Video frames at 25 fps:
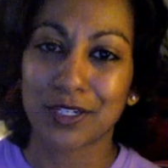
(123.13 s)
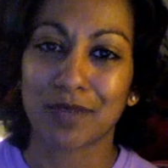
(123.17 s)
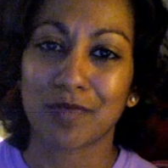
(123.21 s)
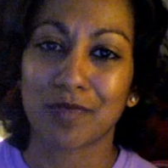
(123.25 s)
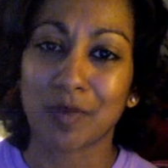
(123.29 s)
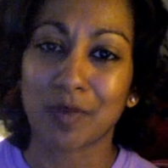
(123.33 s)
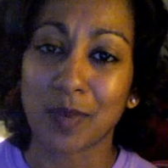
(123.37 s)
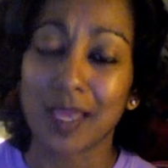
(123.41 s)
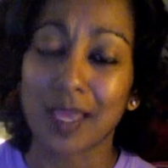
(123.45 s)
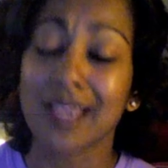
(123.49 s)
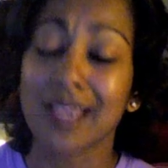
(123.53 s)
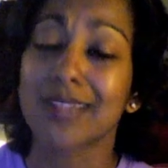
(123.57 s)

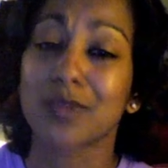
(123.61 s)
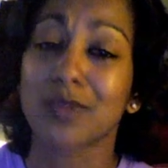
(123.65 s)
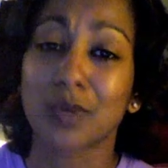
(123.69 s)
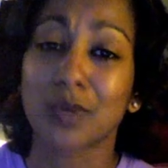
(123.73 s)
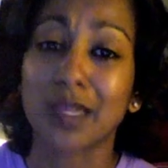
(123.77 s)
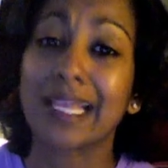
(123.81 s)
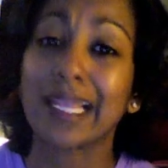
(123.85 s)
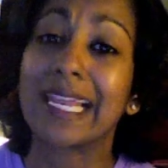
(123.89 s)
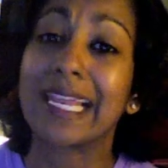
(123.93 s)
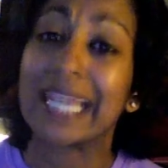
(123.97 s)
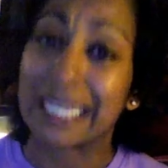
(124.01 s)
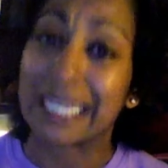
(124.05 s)
MVP is
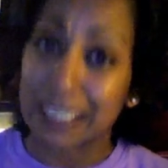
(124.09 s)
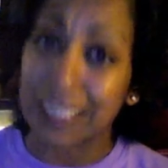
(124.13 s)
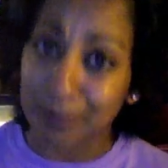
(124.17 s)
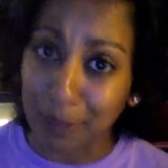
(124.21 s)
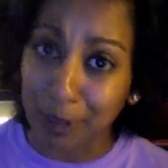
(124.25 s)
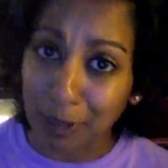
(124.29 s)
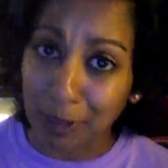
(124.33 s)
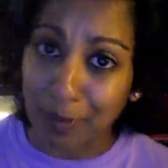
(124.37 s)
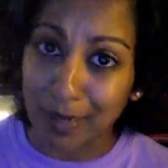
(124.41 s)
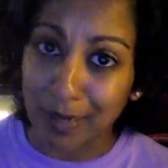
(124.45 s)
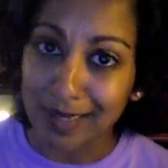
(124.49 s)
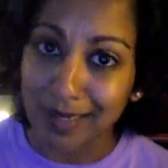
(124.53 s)
really an
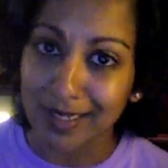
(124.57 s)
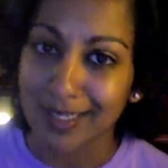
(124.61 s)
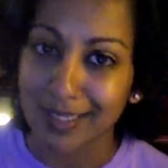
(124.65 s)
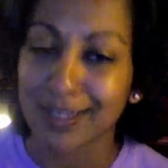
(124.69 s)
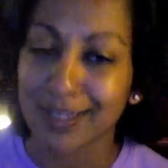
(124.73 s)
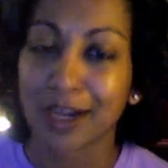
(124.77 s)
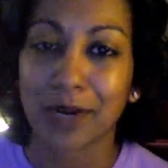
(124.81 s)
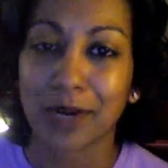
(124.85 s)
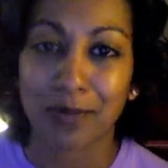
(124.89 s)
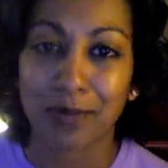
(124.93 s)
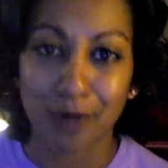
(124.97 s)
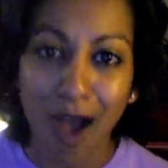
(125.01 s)
experiment. It's
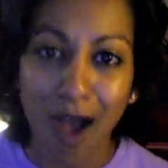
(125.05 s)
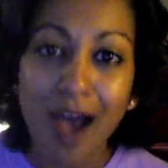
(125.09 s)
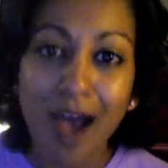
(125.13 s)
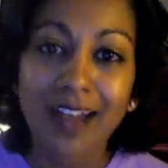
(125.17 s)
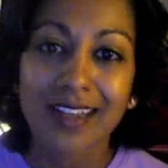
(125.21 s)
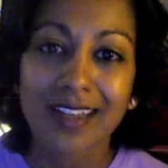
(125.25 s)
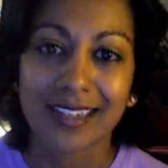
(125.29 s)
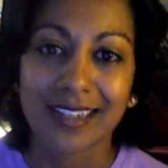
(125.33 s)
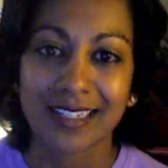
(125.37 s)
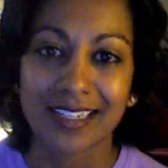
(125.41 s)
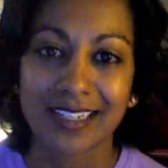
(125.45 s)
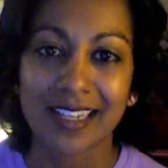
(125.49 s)
not a
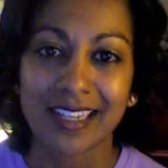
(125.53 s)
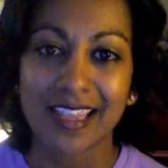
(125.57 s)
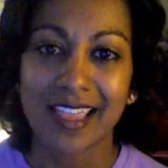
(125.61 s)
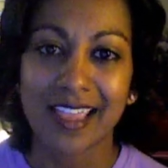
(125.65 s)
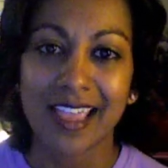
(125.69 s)
product.